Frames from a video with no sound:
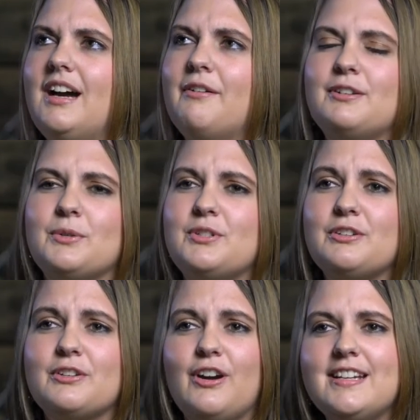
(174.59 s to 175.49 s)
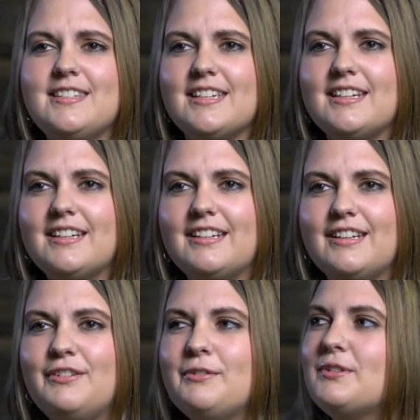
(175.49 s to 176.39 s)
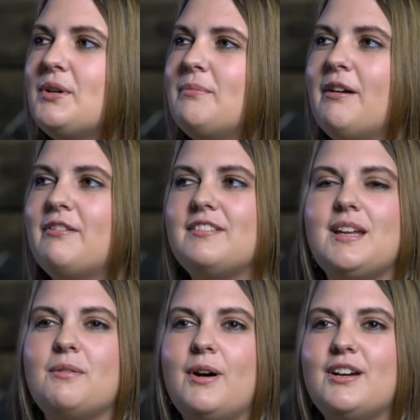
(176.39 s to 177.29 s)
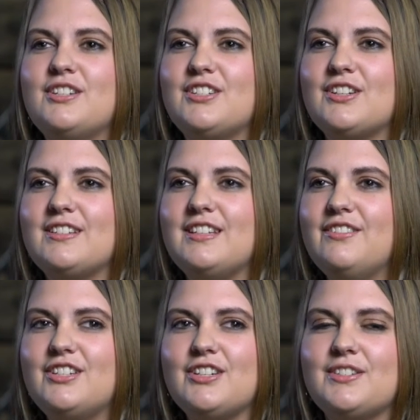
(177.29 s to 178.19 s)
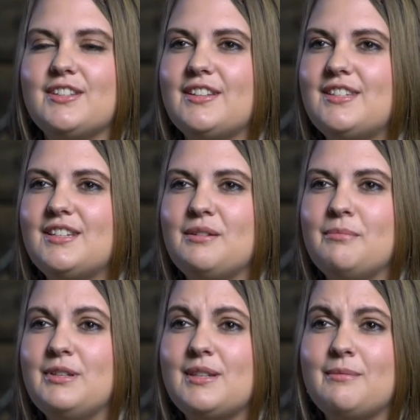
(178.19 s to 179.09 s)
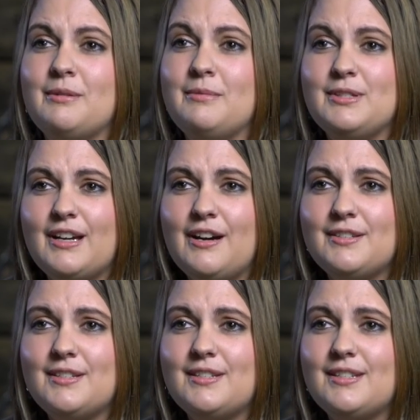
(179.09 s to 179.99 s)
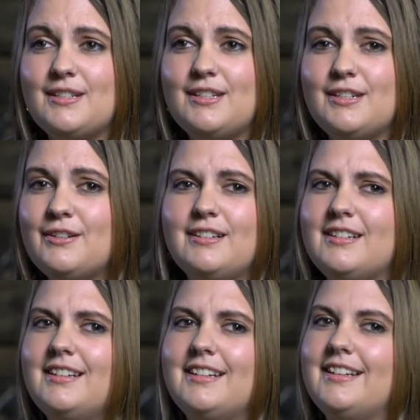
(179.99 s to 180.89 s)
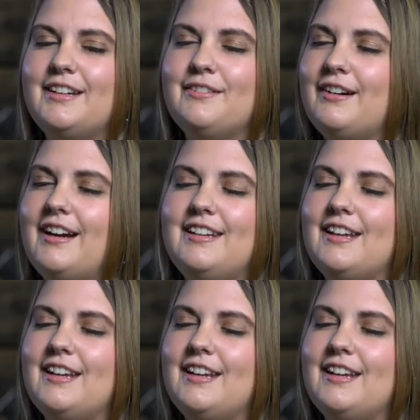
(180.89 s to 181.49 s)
I would have told you you're crazy. If you would have told me I would have stopped watching certain TV shows and listening to some of the music I was listening to, I